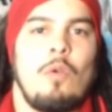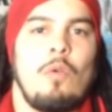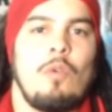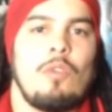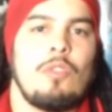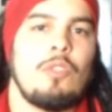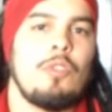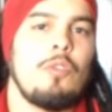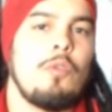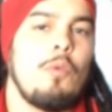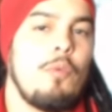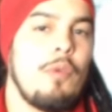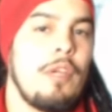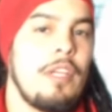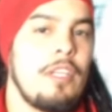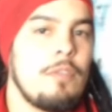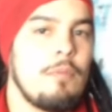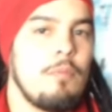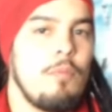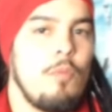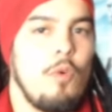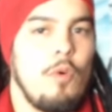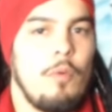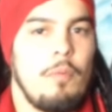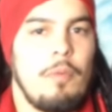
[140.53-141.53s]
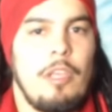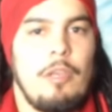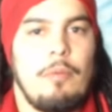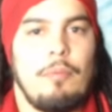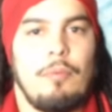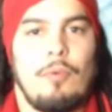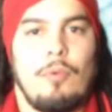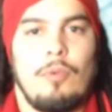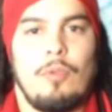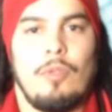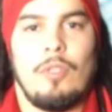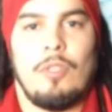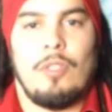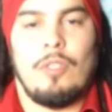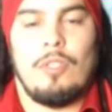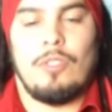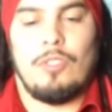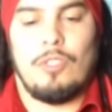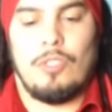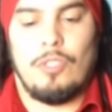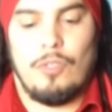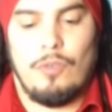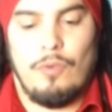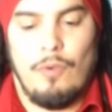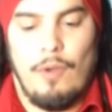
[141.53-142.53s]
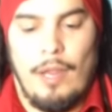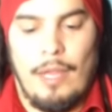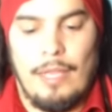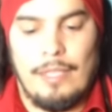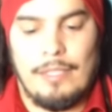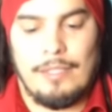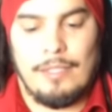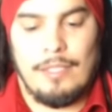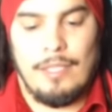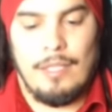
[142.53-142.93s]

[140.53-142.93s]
was to reach more people to Christ.